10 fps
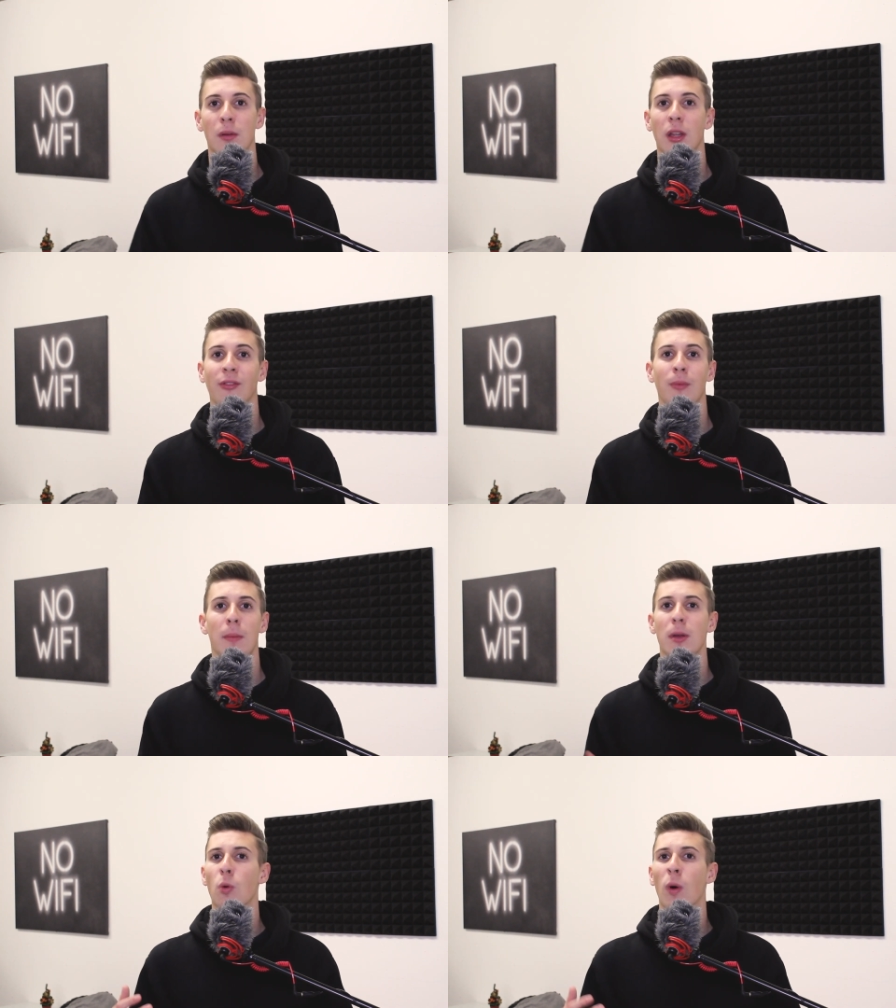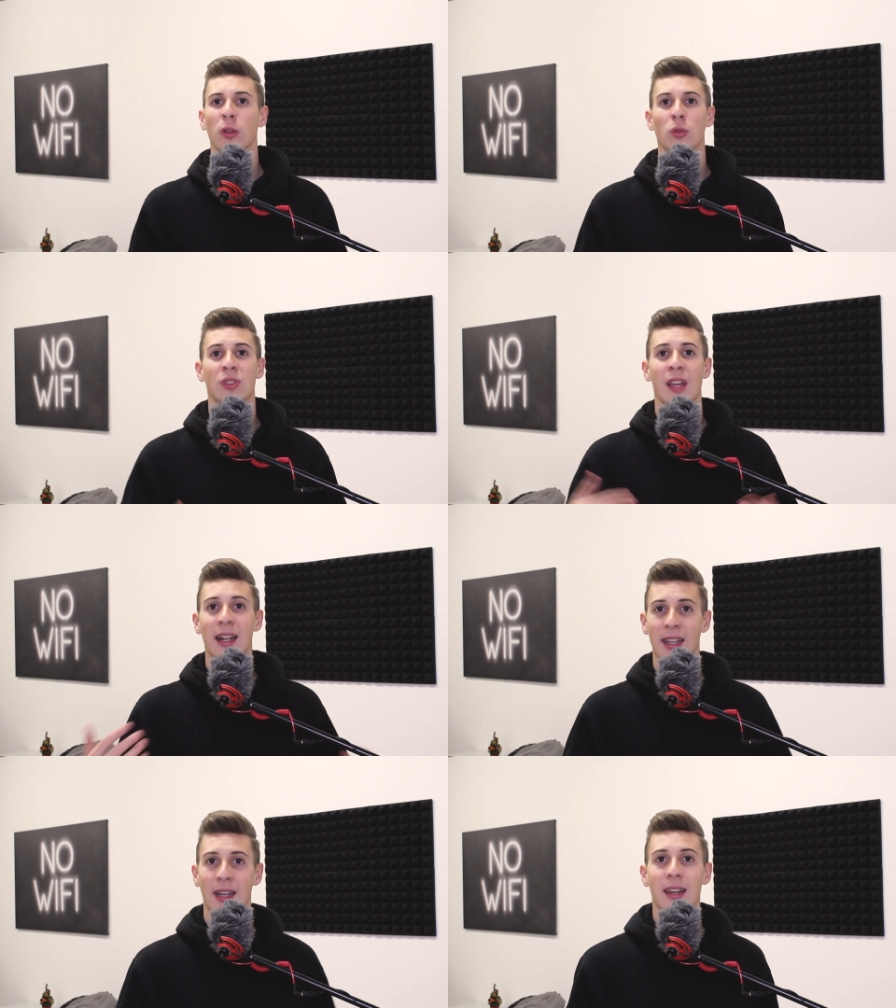if maybe you want to sell
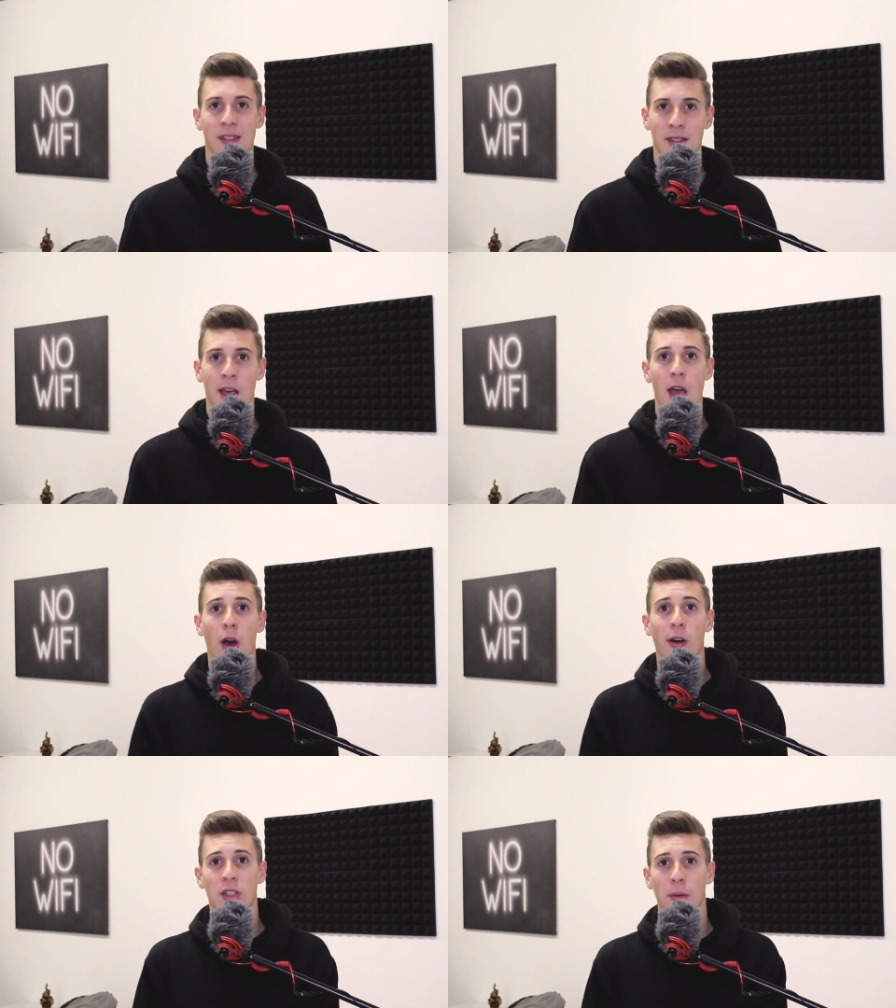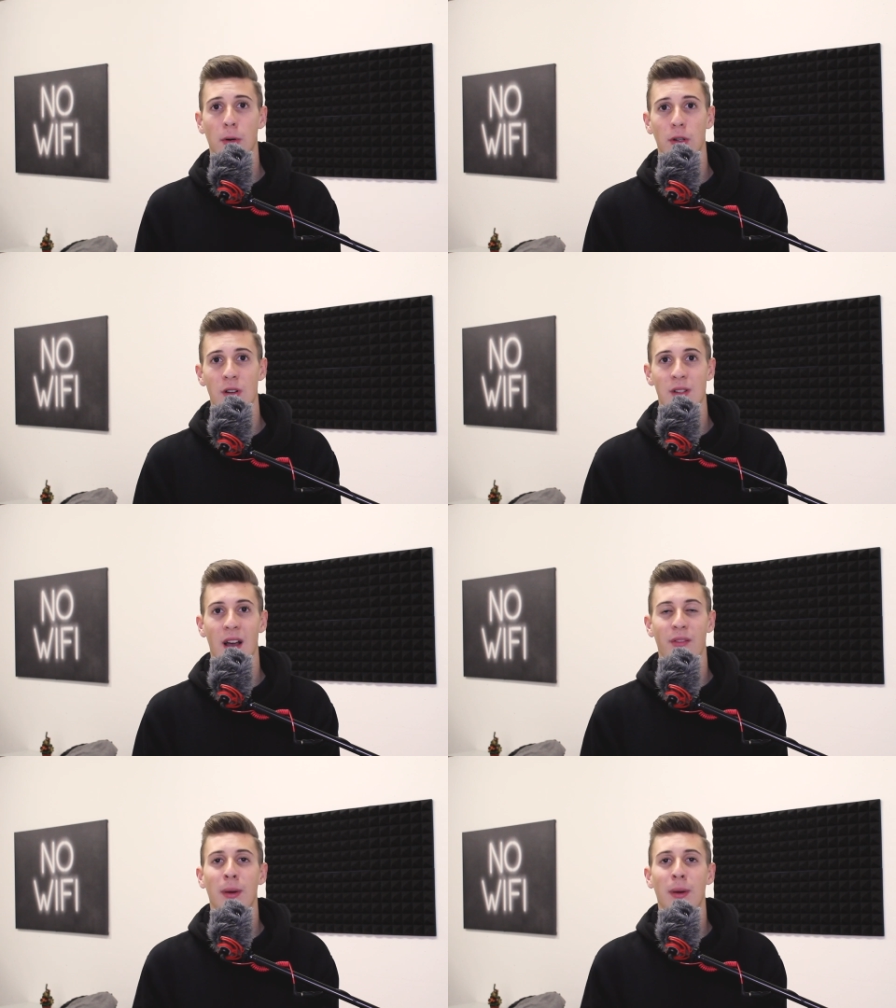that list or some other stuff.